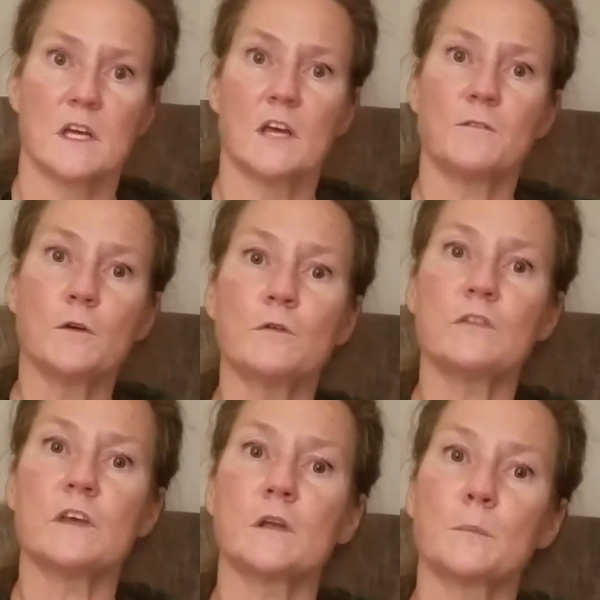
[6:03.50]
If you
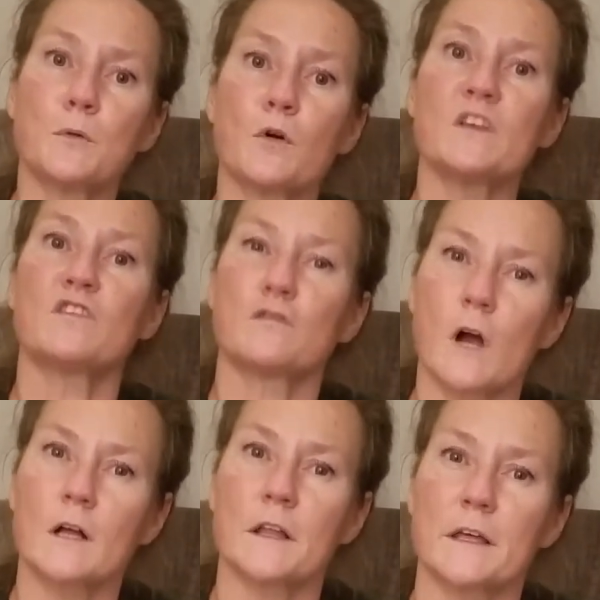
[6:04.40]
see an employee
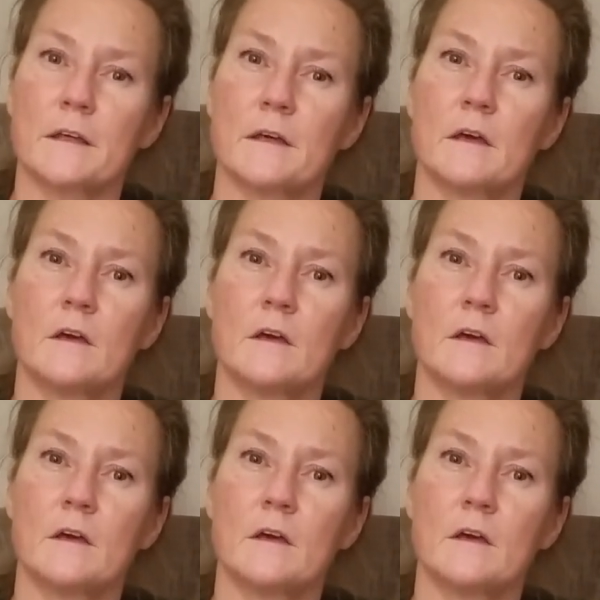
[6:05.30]
struggling,